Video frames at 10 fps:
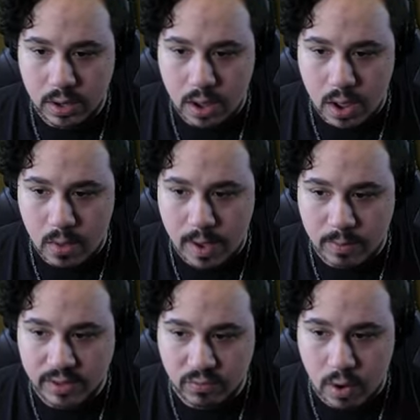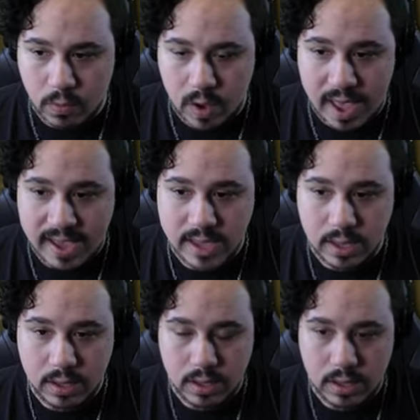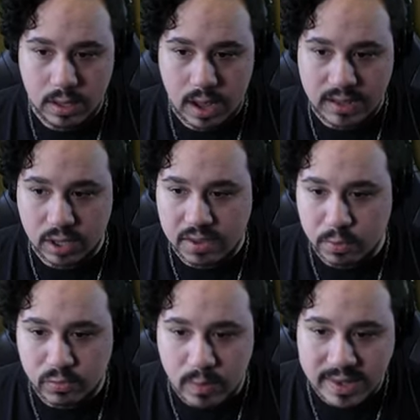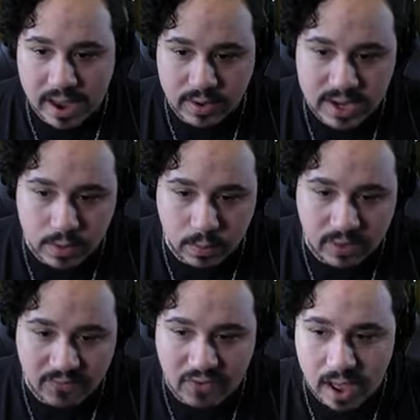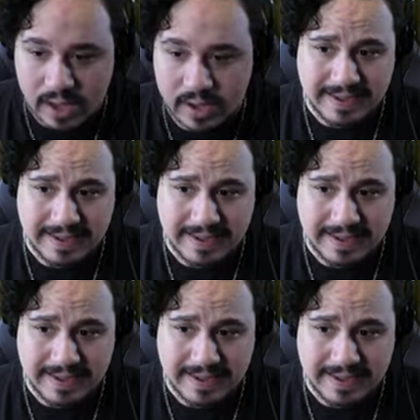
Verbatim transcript: Oh, I went the wrong way. I thought there was one down here. What the fuck?